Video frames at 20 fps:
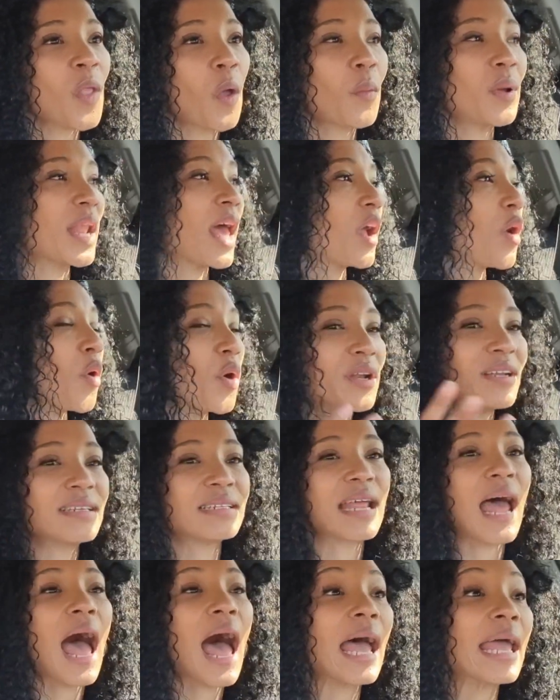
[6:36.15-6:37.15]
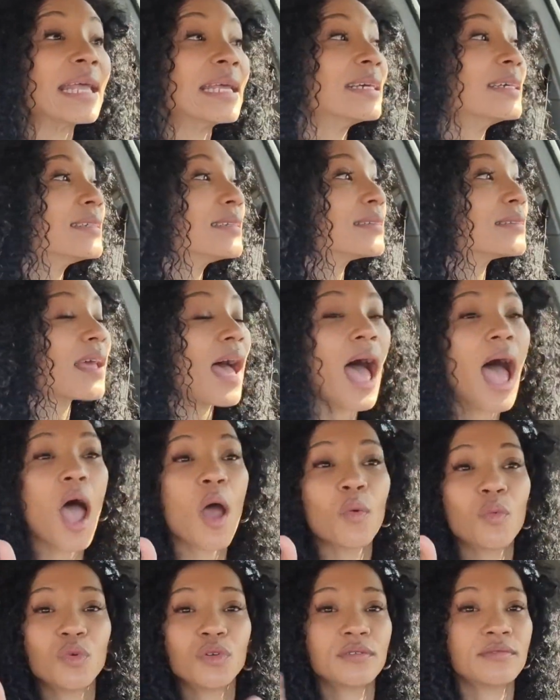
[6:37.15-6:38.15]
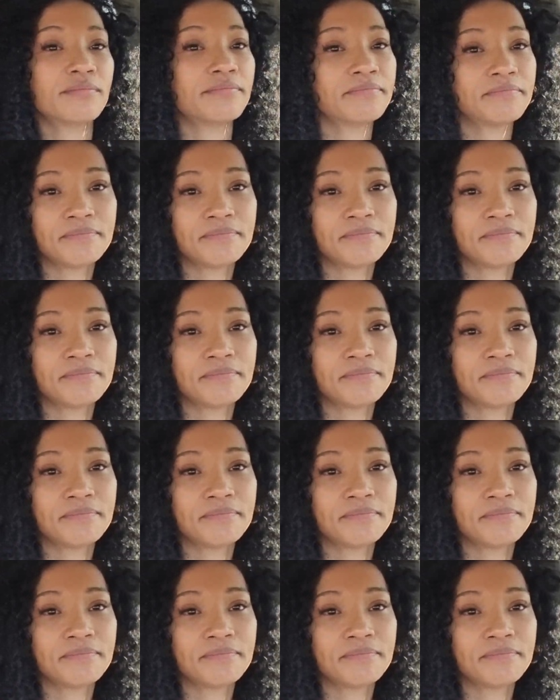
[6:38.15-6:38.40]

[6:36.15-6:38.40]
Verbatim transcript: when I go on a diet, I would